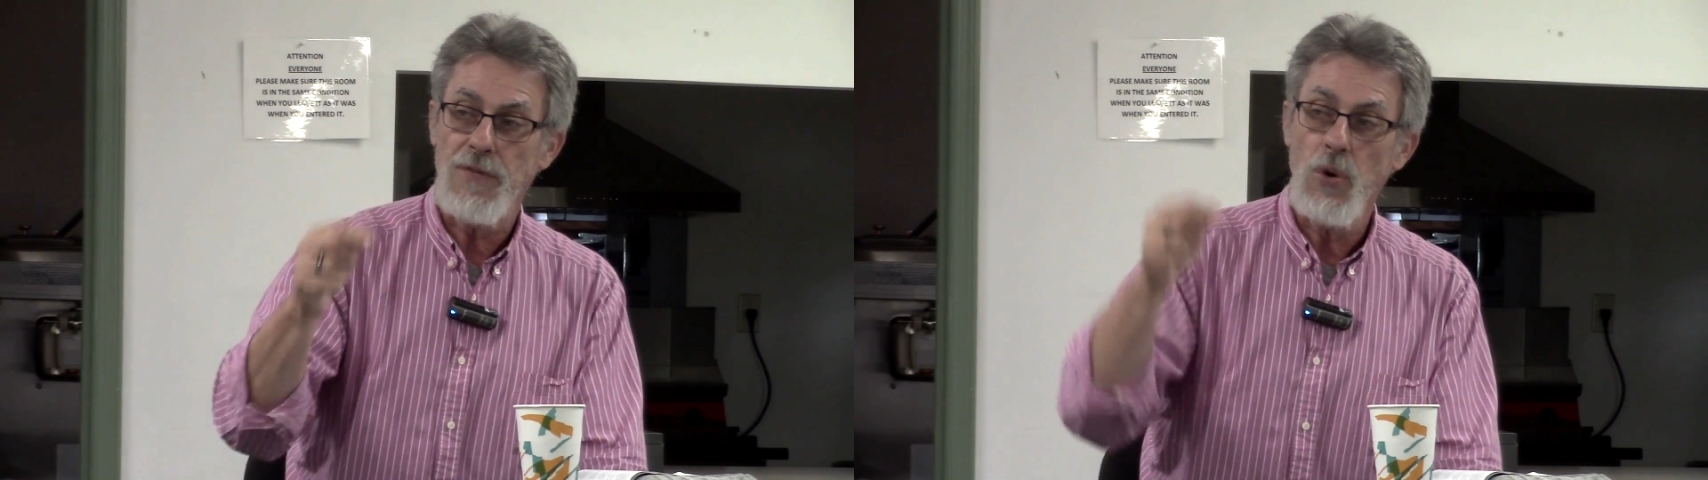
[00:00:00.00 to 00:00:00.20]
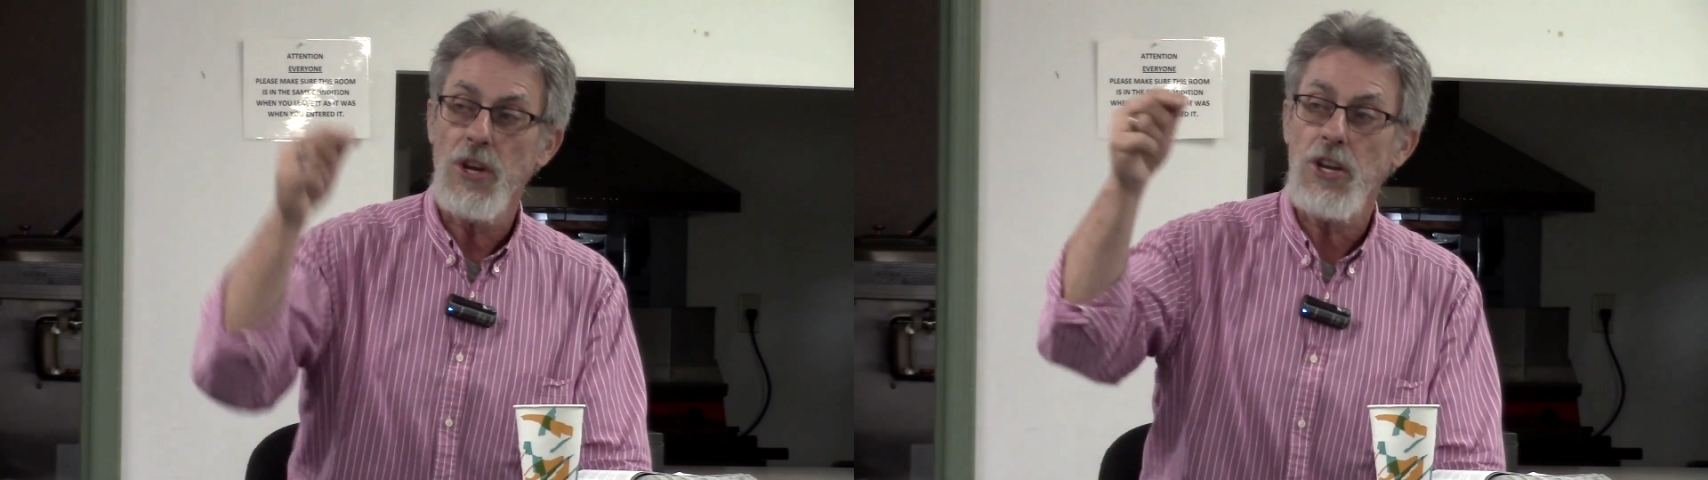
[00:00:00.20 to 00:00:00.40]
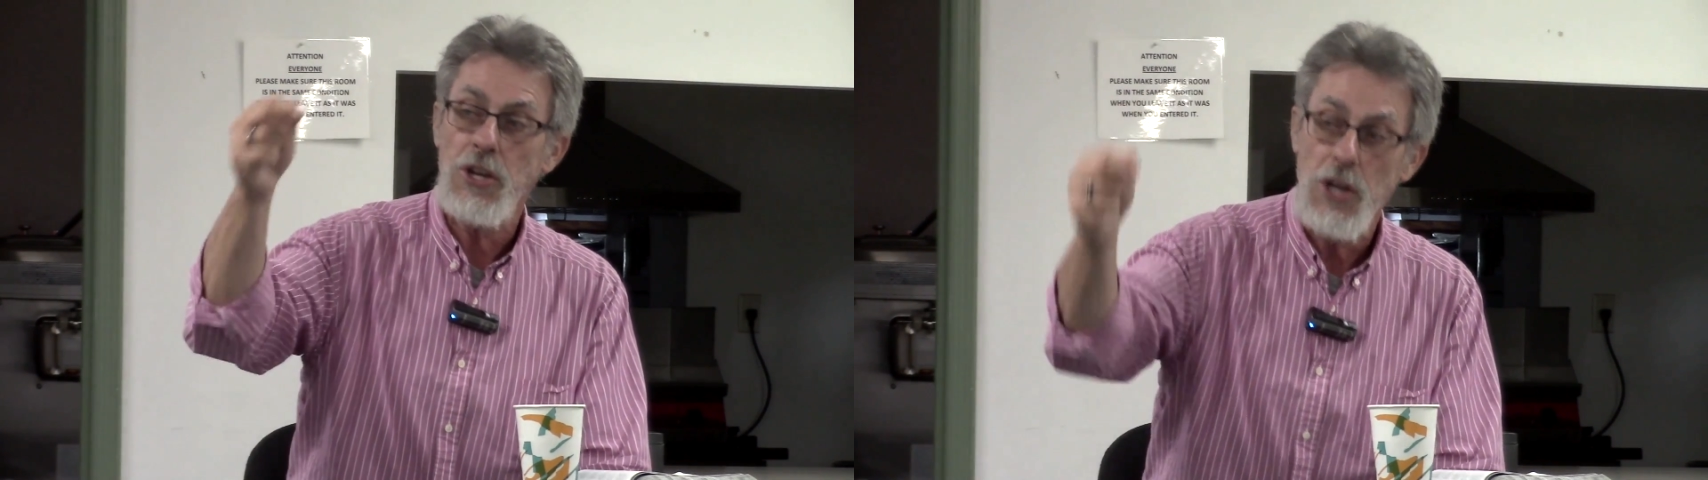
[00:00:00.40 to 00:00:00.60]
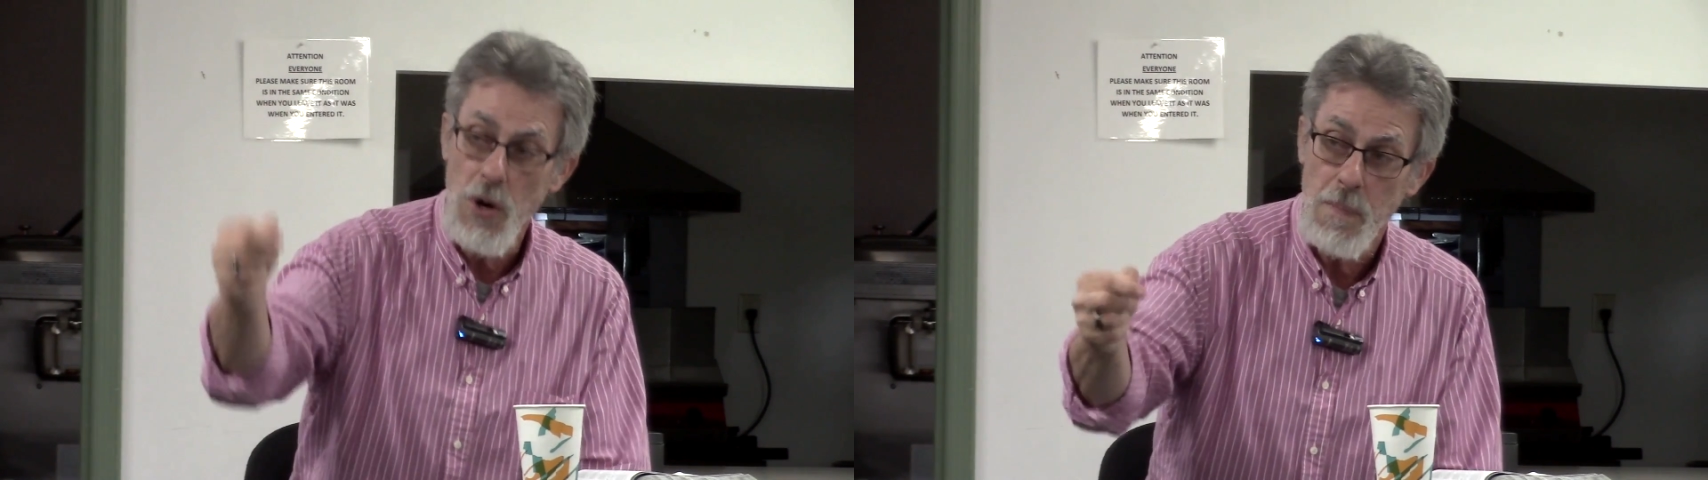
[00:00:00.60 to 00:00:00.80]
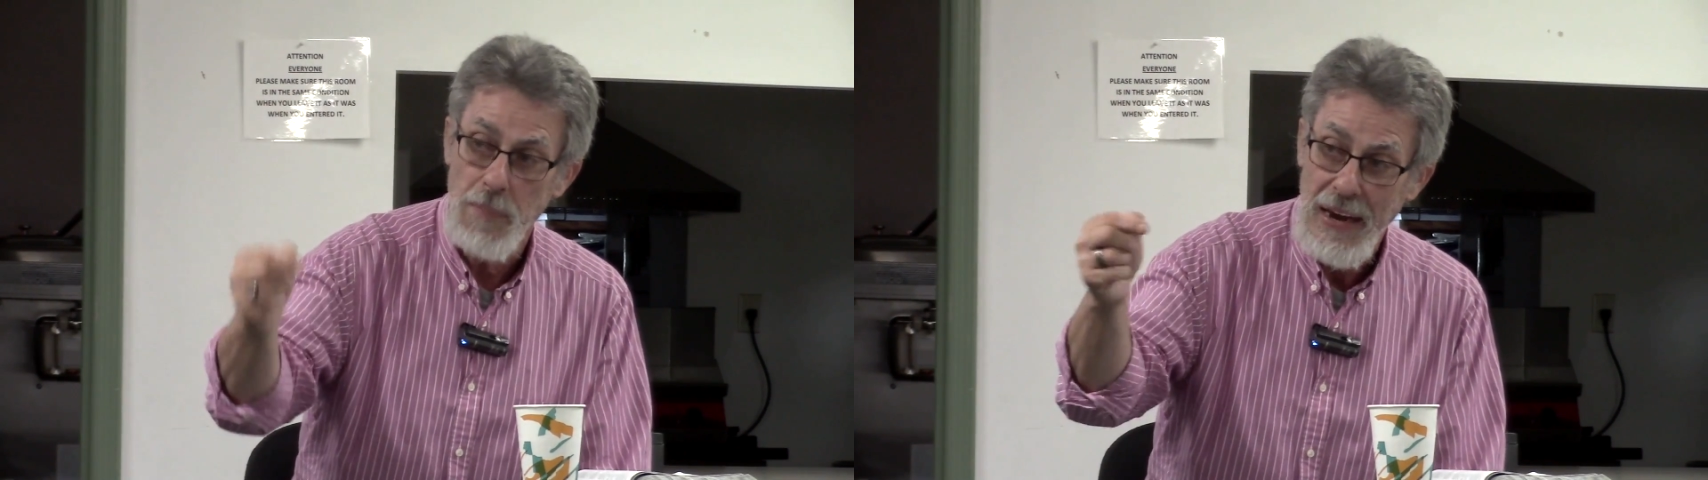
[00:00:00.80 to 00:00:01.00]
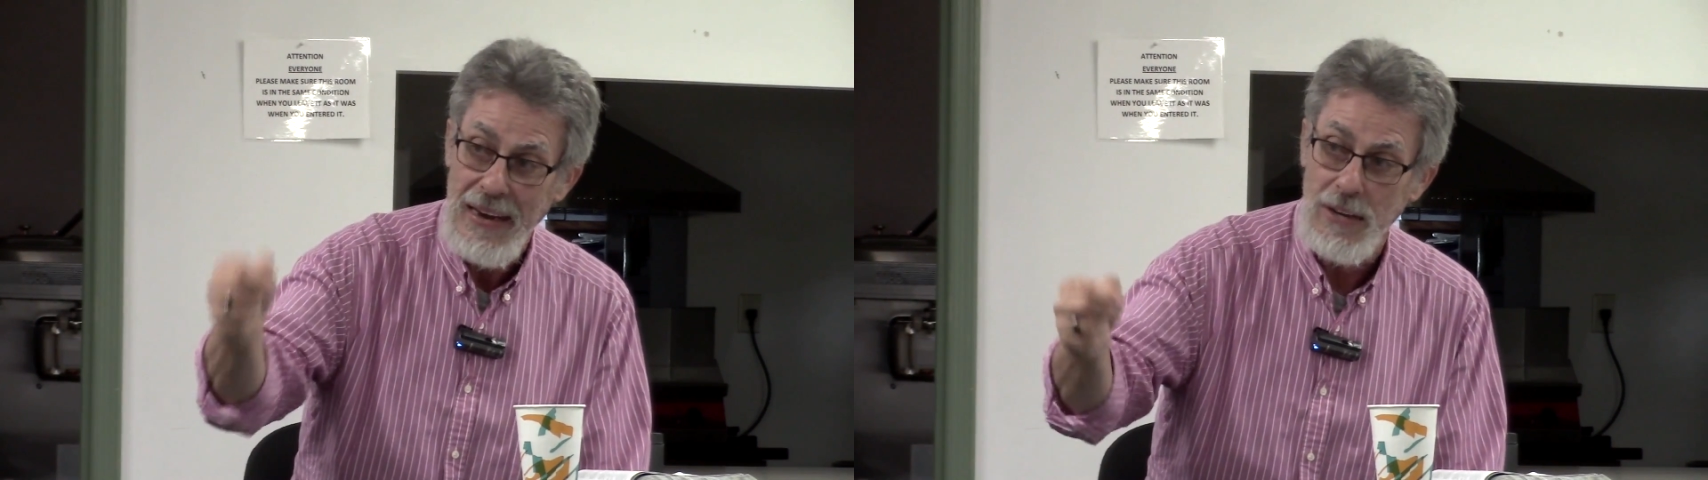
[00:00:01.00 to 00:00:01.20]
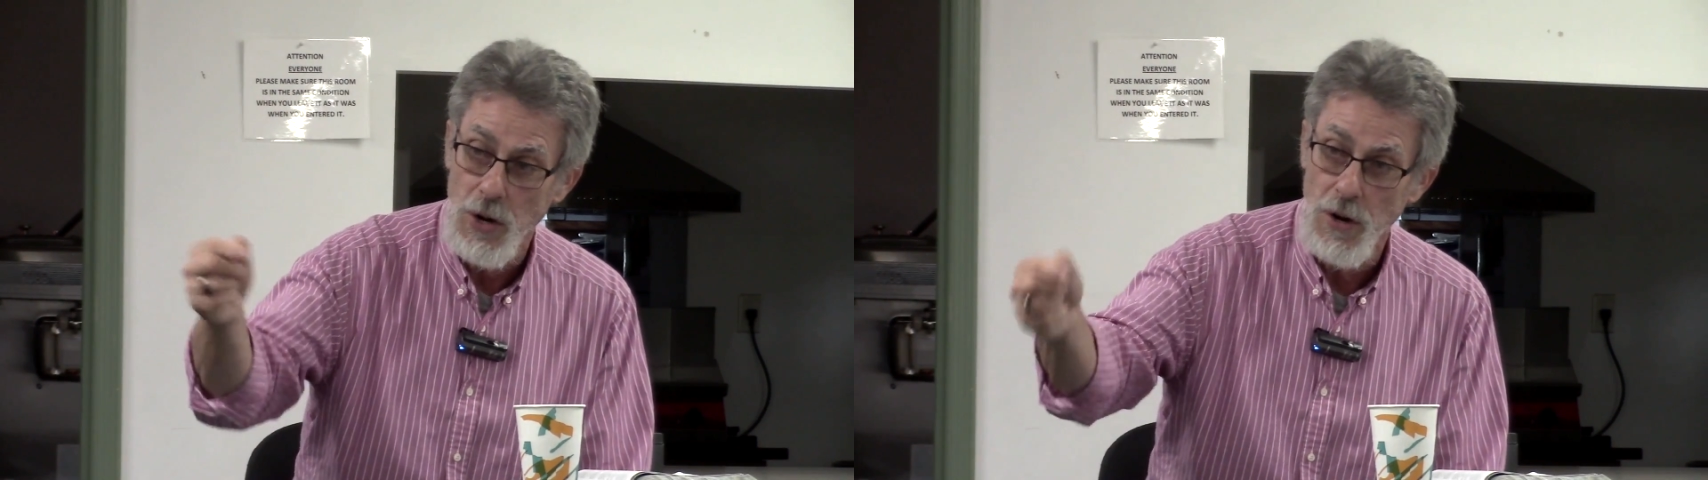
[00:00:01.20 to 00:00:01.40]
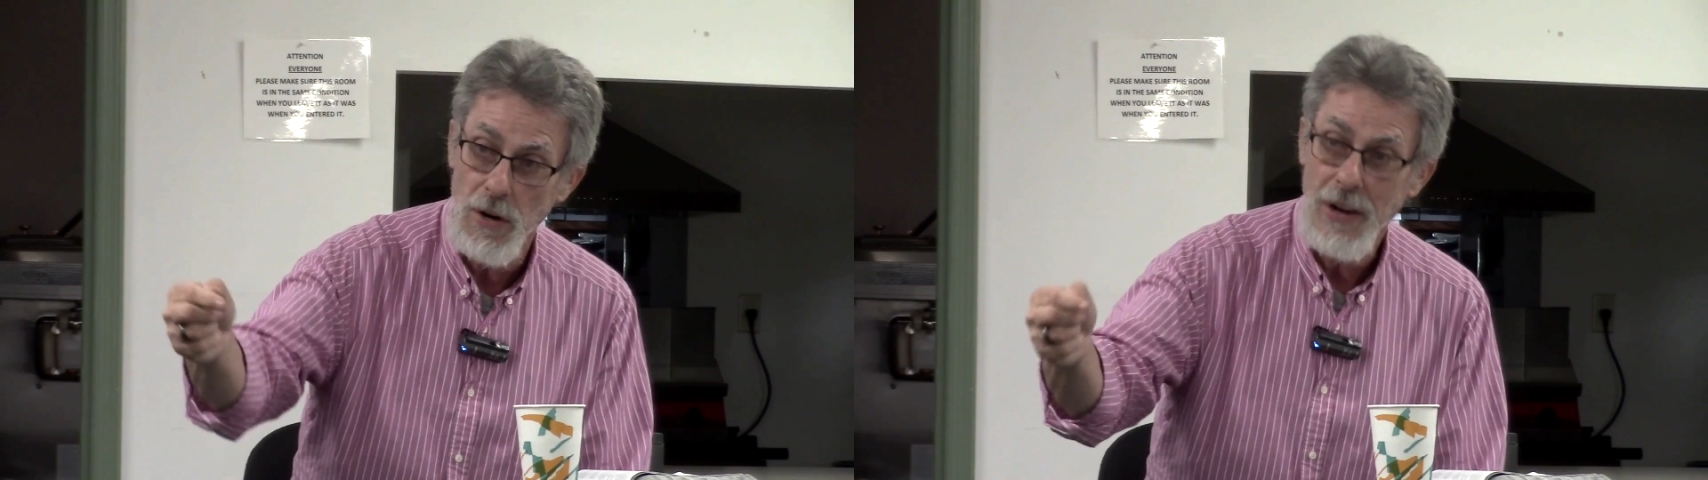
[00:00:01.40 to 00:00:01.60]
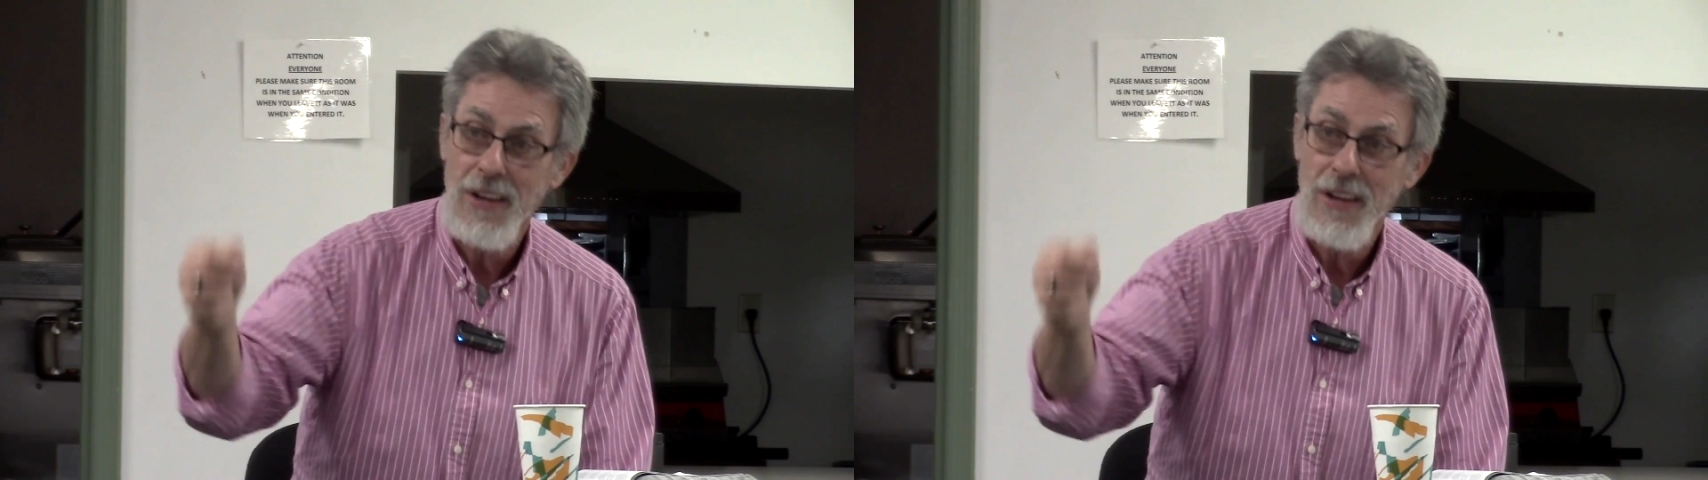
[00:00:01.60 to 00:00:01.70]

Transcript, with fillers: for you, Peter,